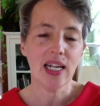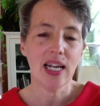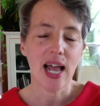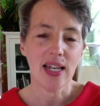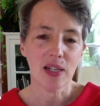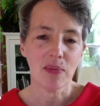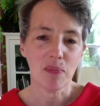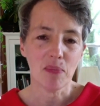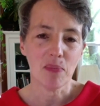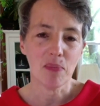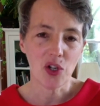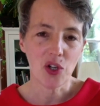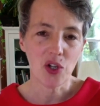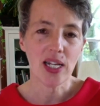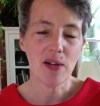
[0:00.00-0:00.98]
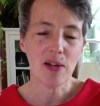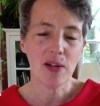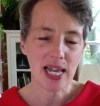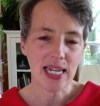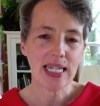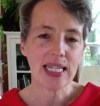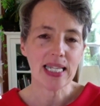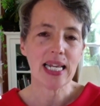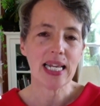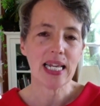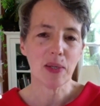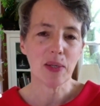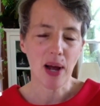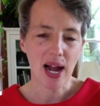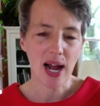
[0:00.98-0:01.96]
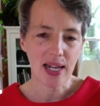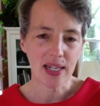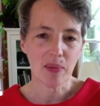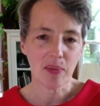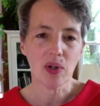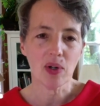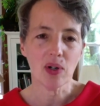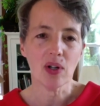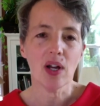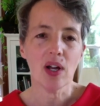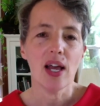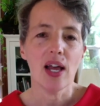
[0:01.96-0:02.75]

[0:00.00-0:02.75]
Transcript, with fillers: and as much independence as possible.